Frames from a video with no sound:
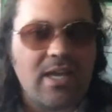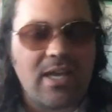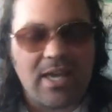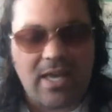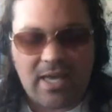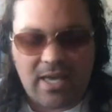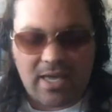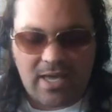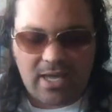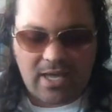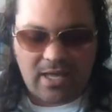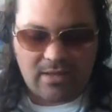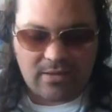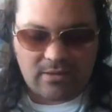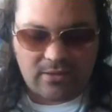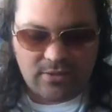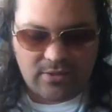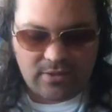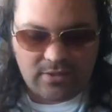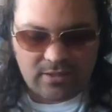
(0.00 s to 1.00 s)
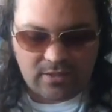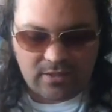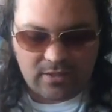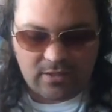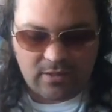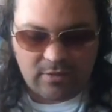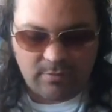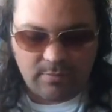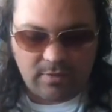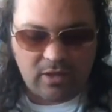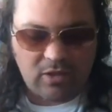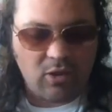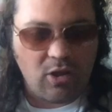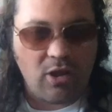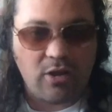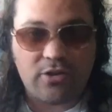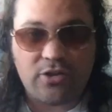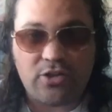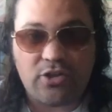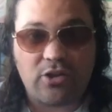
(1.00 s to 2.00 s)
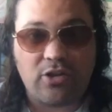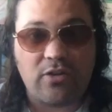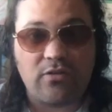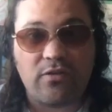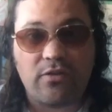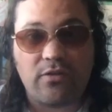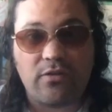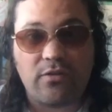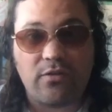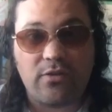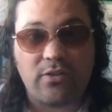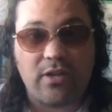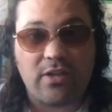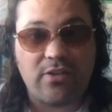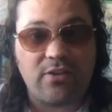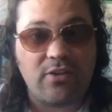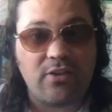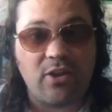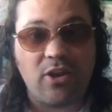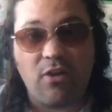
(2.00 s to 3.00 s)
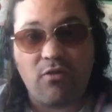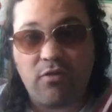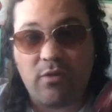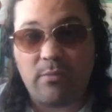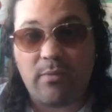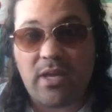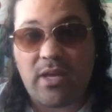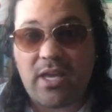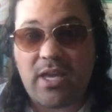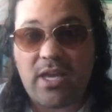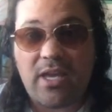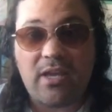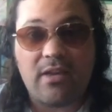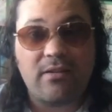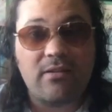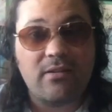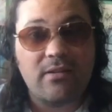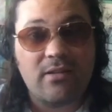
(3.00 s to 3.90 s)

And it's been a long journey for this, you know. For me,